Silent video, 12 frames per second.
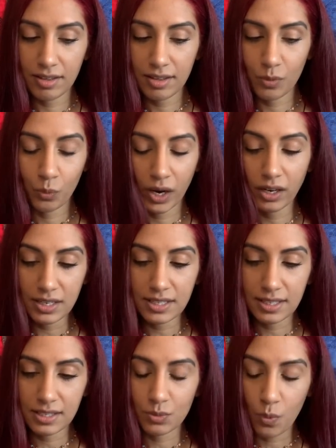does
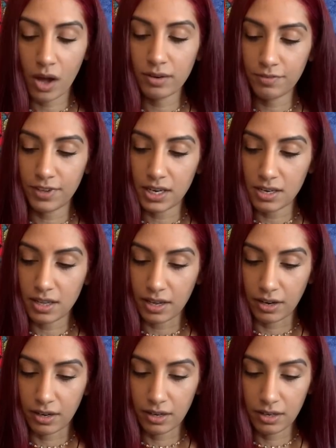the swan fit in
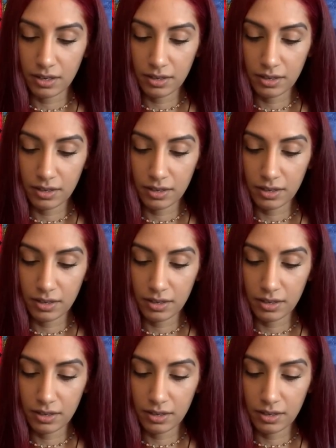here?